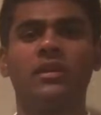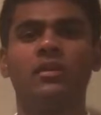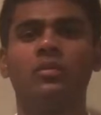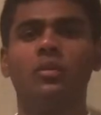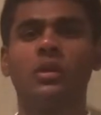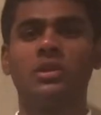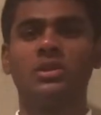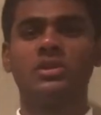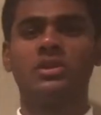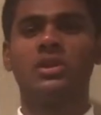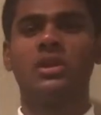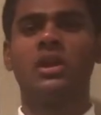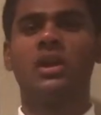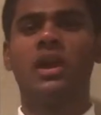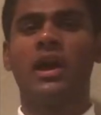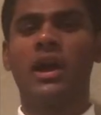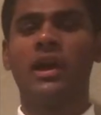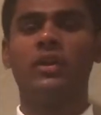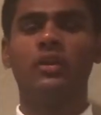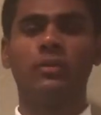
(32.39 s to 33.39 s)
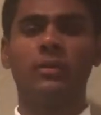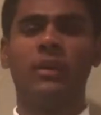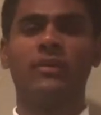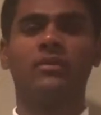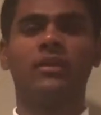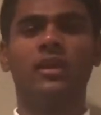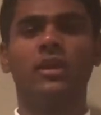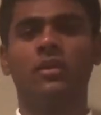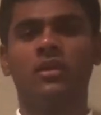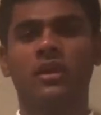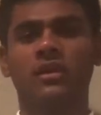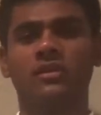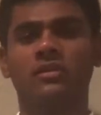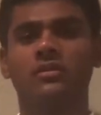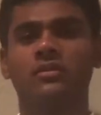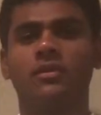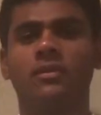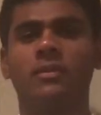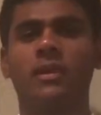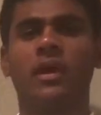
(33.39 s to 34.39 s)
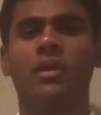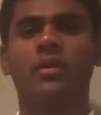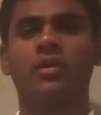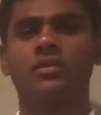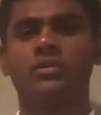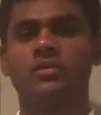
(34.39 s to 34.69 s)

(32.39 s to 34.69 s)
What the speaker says: in which I do my video lessons from now on,